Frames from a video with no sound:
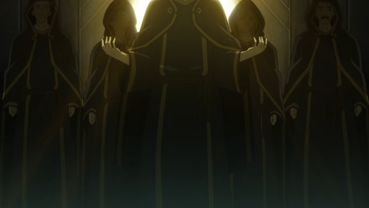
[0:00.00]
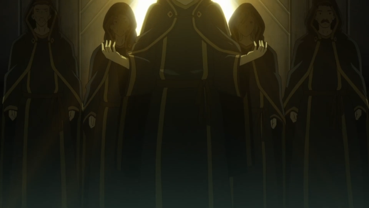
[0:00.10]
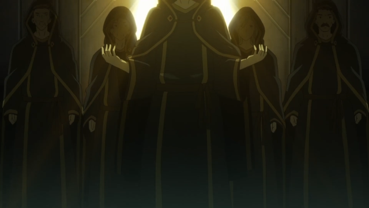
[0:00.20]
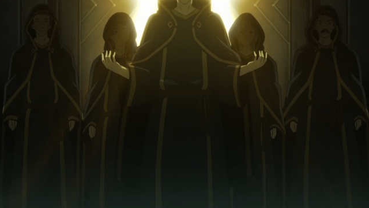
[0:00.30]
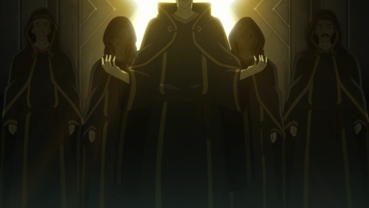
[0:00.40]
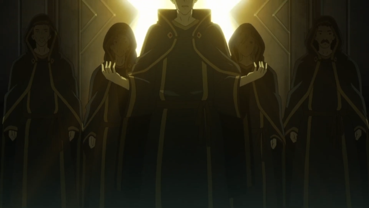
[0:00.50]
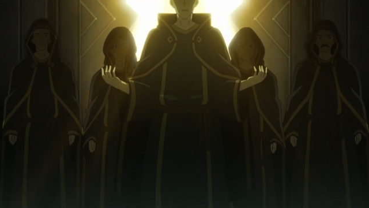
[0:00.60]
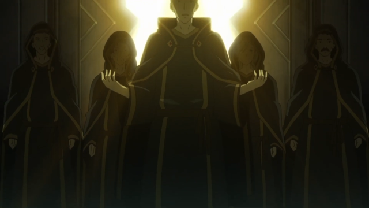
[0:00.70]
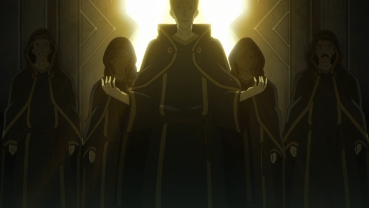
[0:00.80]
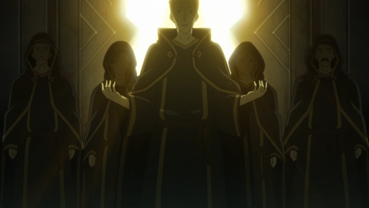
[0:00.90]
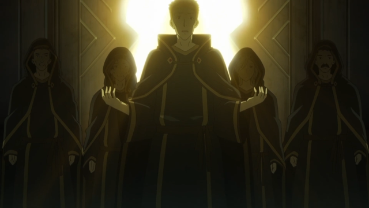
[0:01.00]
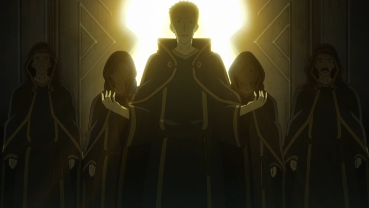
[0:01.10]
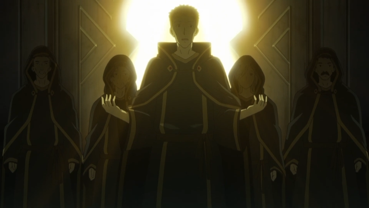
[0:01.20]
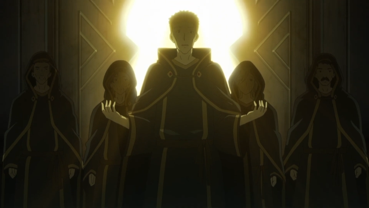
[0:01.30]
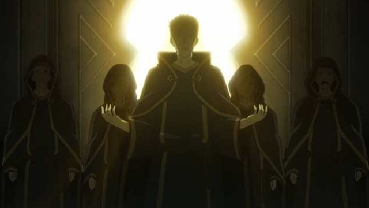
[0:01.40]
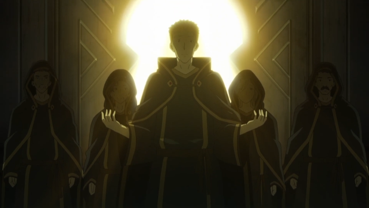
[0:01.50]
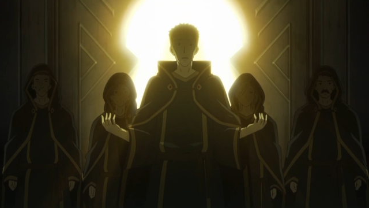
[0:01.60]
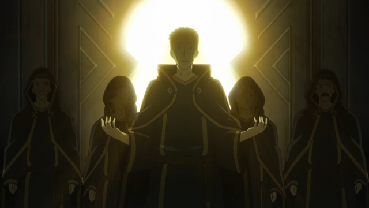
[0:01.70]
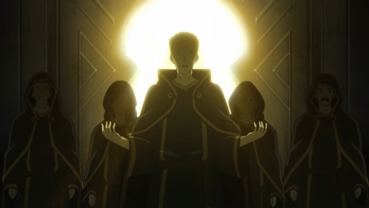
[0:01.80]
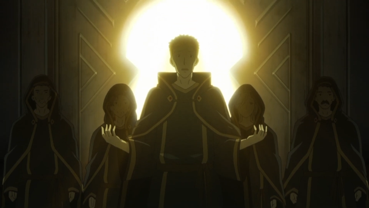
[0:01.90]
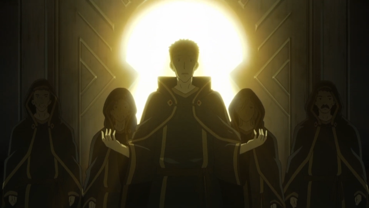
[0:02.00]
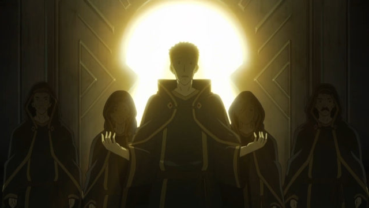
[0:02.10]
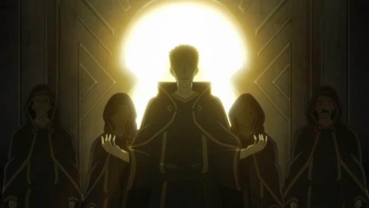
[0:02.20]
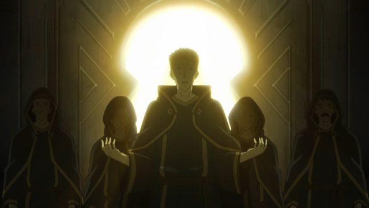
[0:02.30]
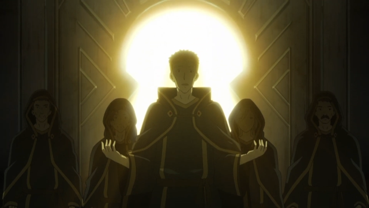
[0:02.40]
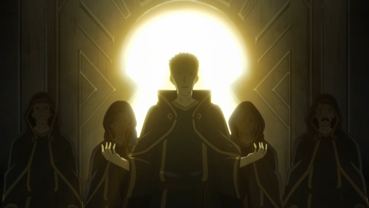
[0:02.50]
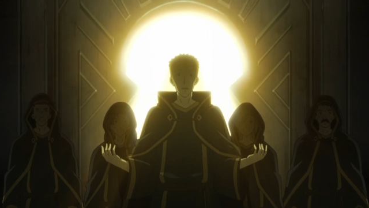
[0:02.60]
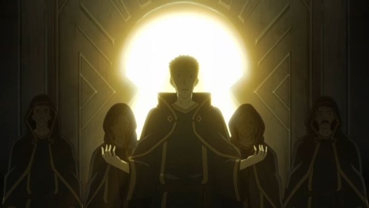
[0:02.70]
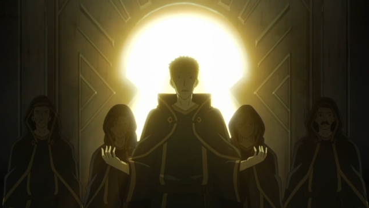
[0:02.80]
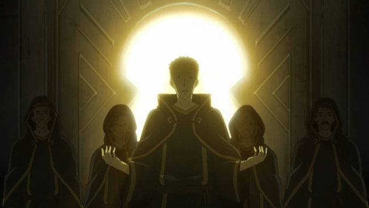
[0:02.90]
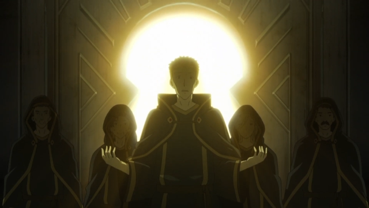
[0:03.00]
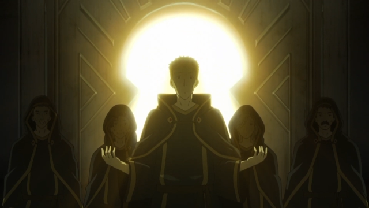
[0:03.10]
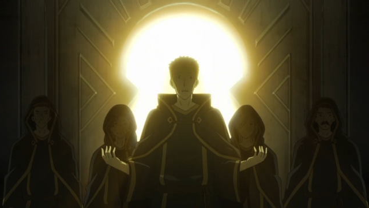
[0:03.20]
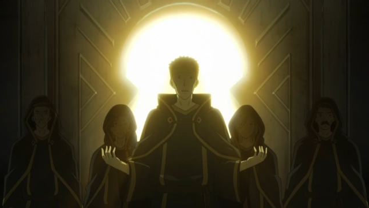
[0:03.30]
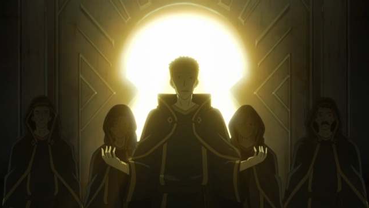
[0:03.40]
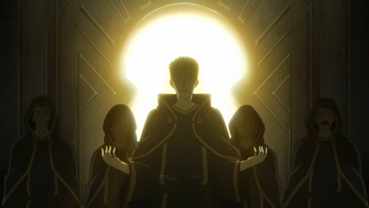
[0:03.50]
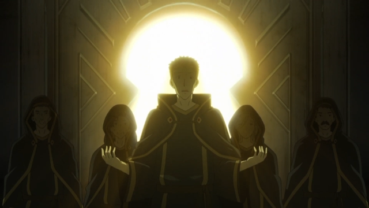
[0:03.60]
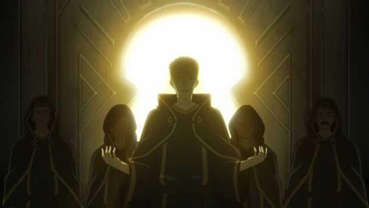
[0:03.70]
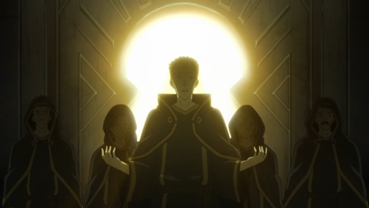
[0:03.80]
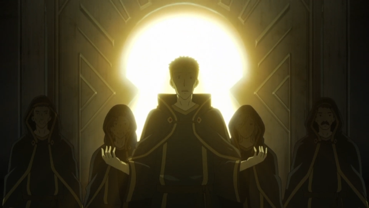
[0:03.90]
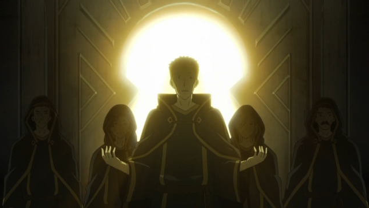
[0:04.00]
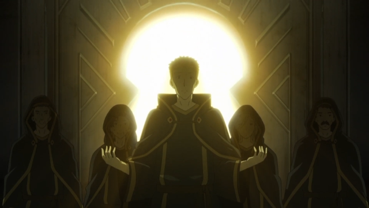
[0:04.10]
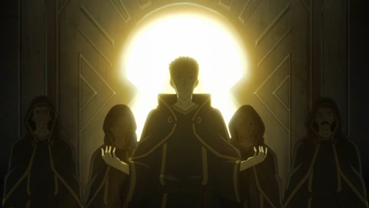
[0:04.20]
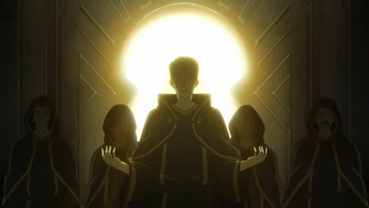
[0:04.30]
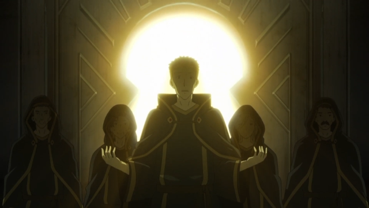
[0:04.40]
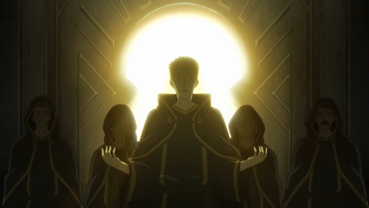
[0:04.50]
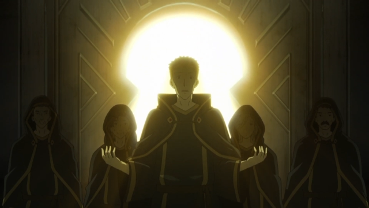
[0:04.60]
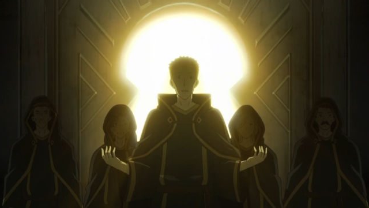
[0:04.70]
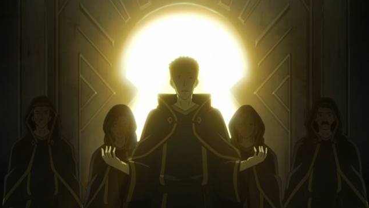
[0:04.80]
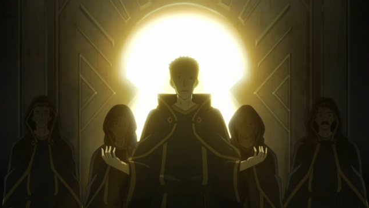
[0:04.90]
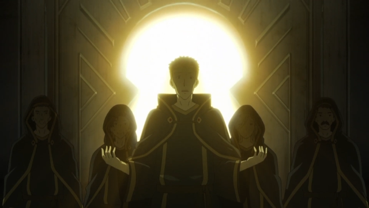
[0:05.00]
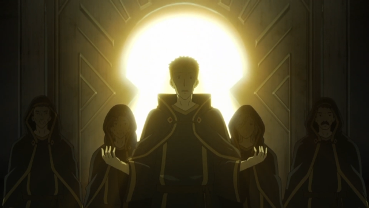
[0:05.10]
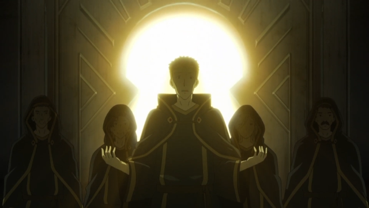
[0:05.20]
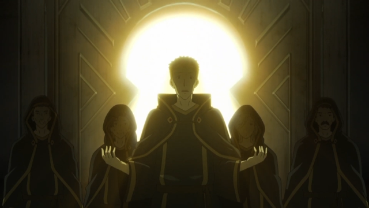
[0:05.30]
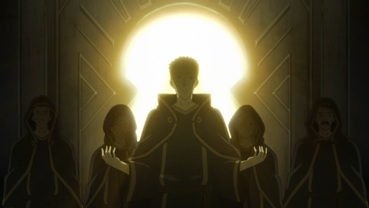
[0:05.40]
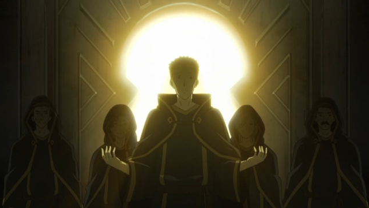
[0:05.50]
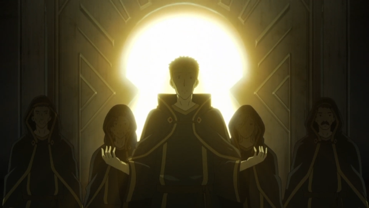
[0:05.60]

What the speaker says: (no speaker visible)